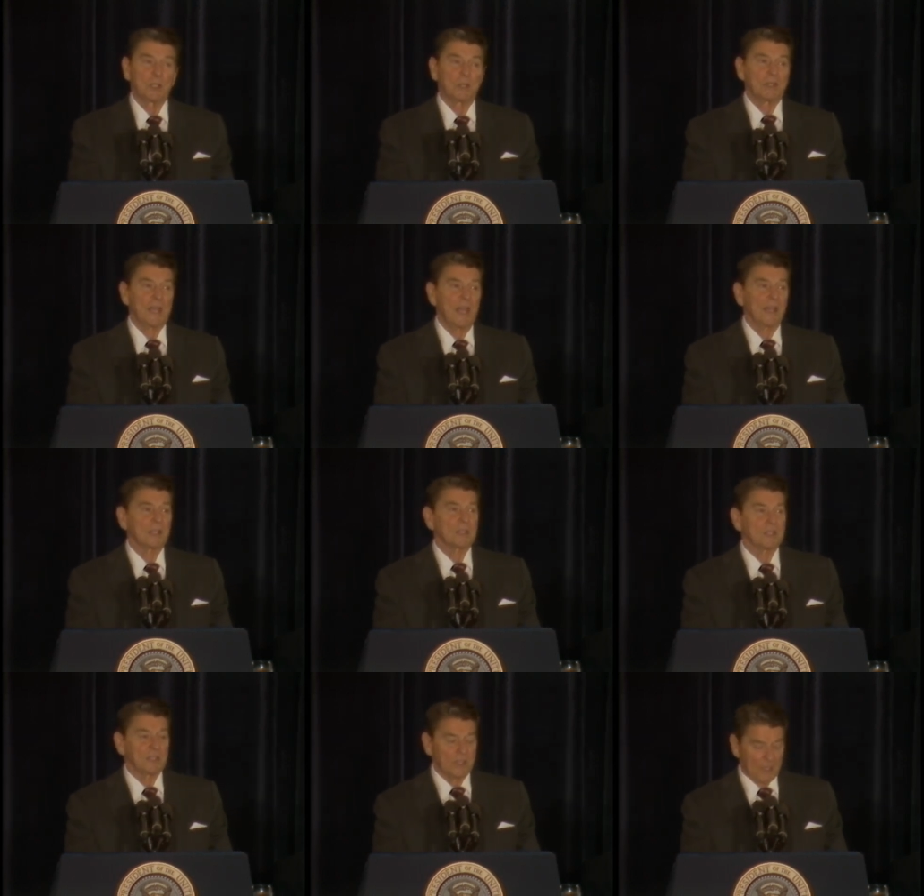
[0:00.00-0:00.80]
your
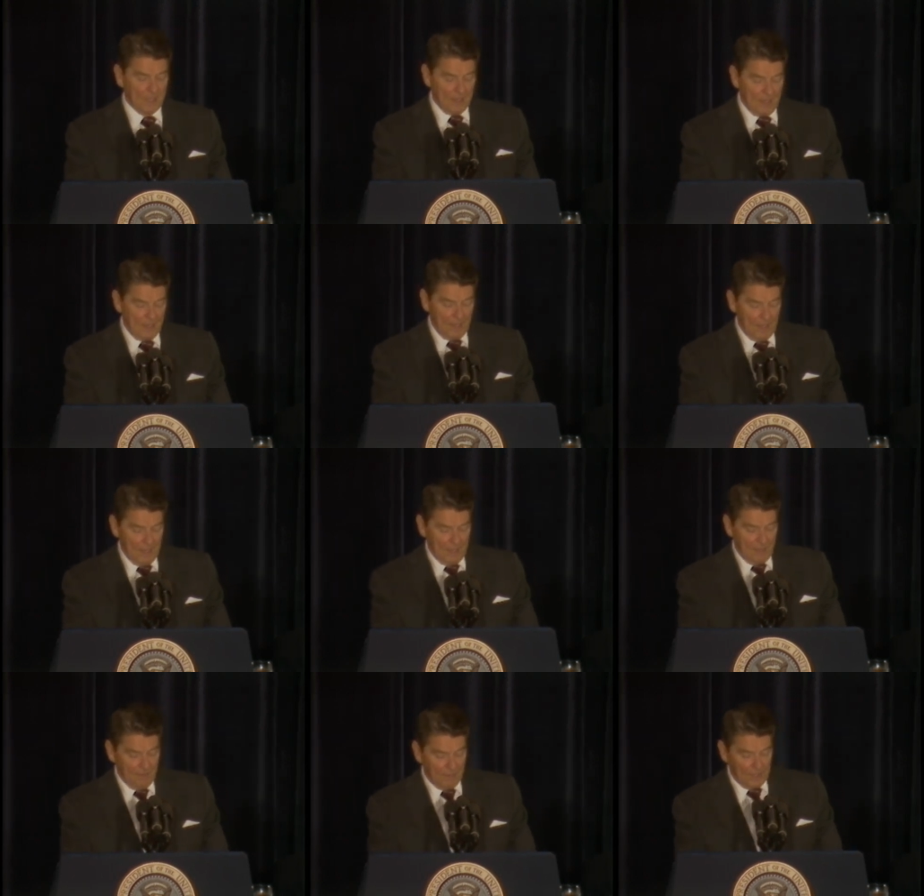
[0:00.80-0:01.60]
taxes.
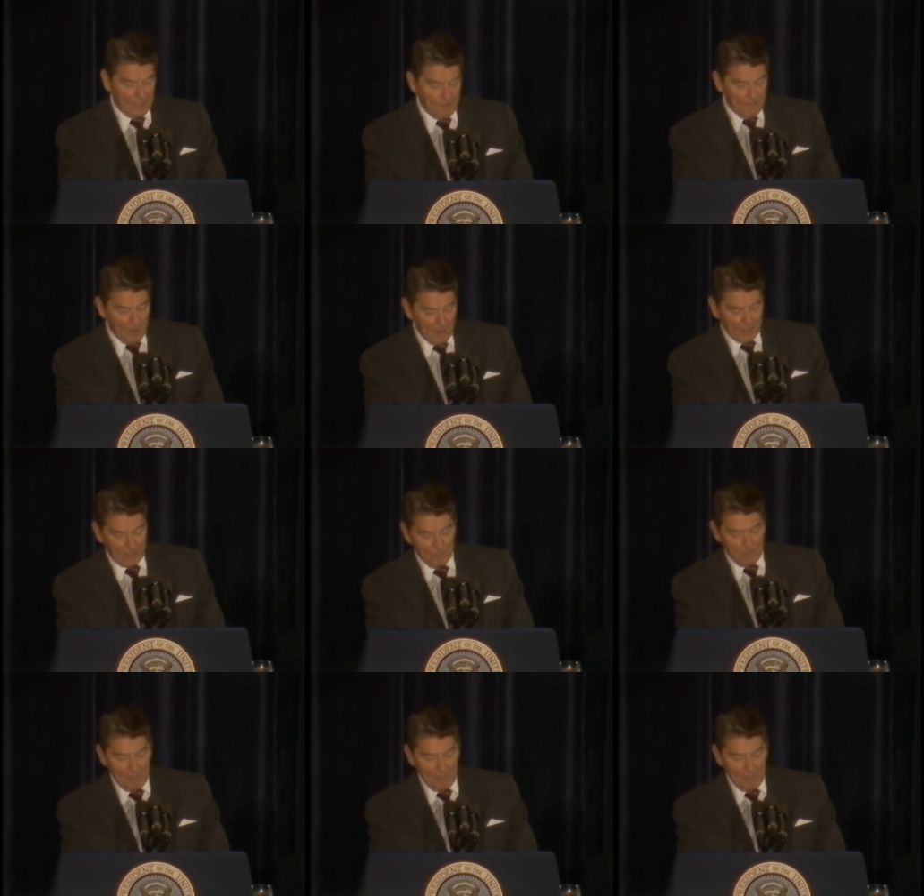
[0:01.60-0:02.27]
Well, the American